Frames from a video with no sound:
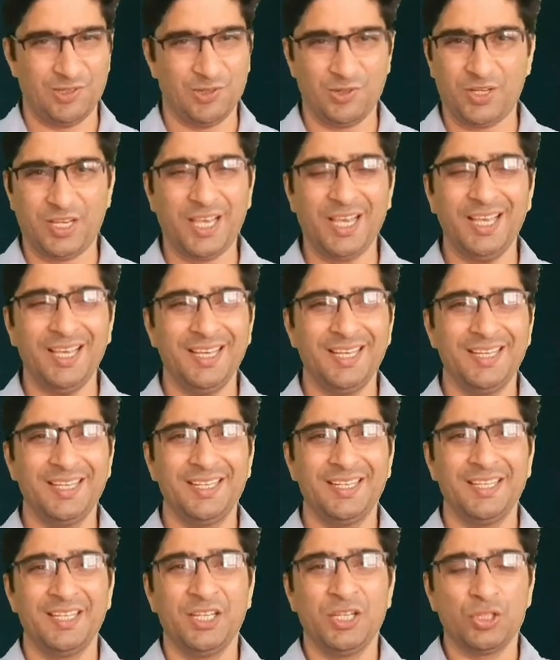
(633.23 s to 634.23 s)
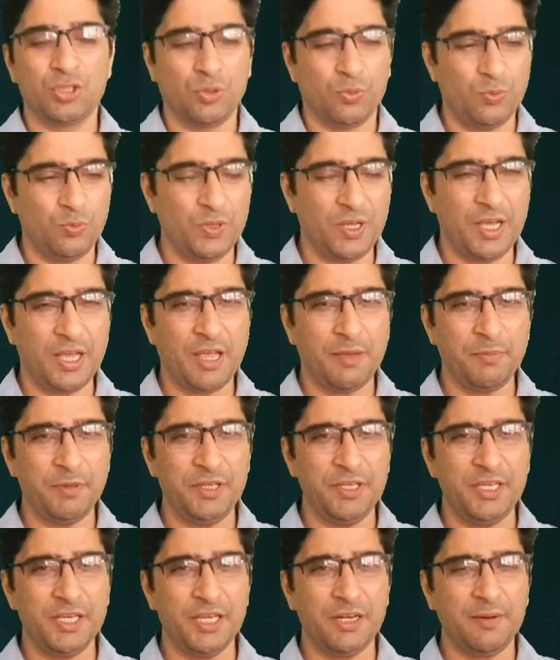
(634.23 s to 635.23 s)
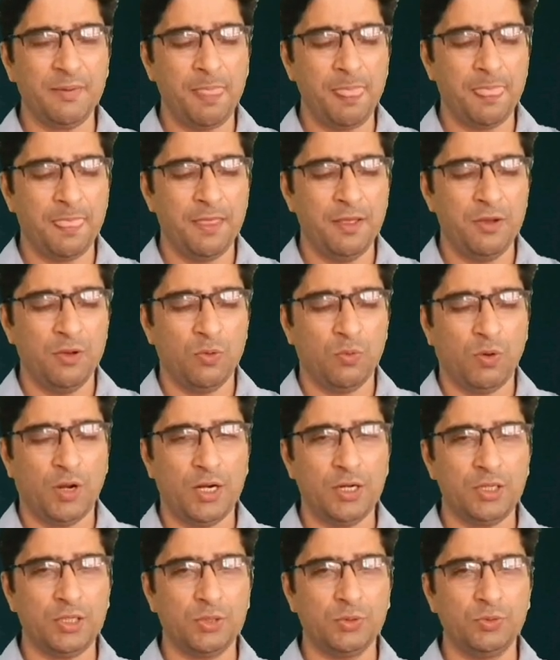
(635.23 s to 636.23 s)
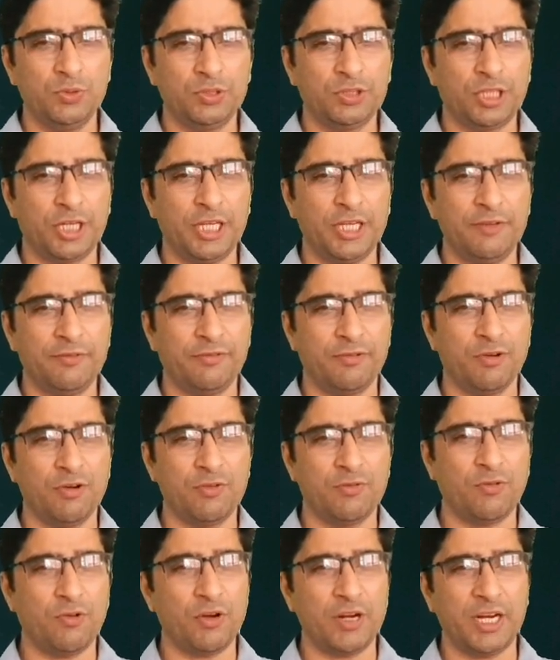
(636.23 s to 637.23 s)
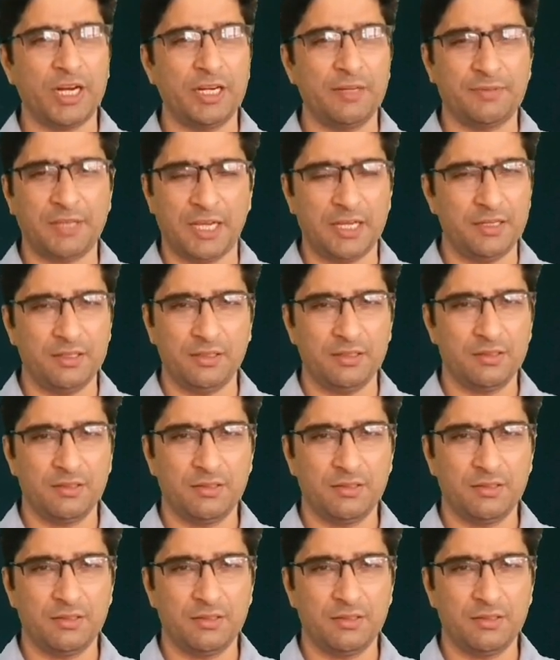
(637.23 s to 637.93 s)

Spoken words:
Okay, so we are having here 1, 2, 3, 4, 4 negative sign.